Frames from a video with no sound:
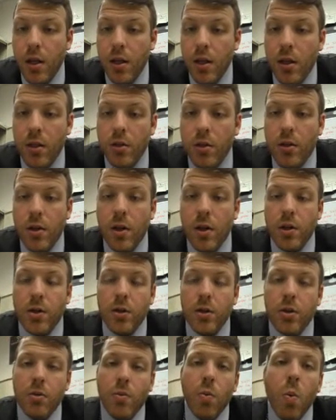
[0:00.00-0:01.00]
So there's
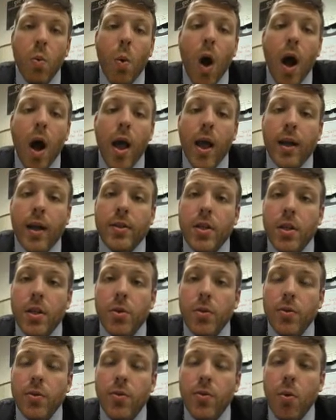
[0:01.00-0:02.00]
your x
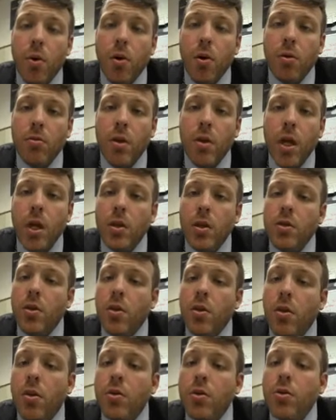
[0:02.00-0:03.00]
equals 4. So
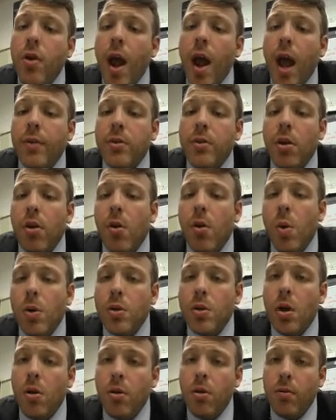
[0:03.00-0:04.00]
those graphs are
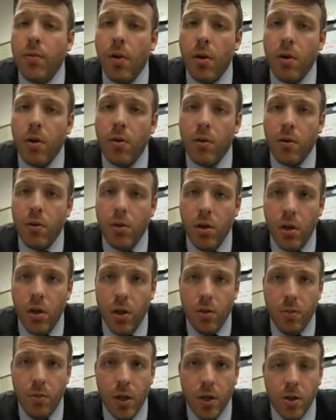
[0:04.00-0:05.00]
horizontal and vertical, and you need
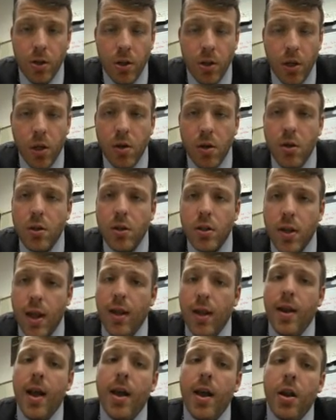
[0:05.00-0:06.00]
to make sure you
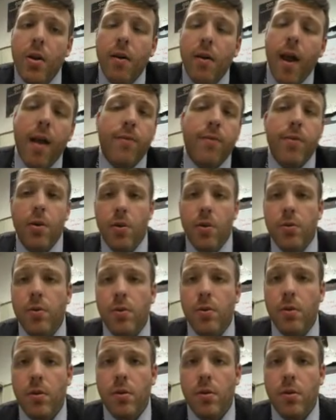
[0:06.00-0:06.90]
understand how to graph those.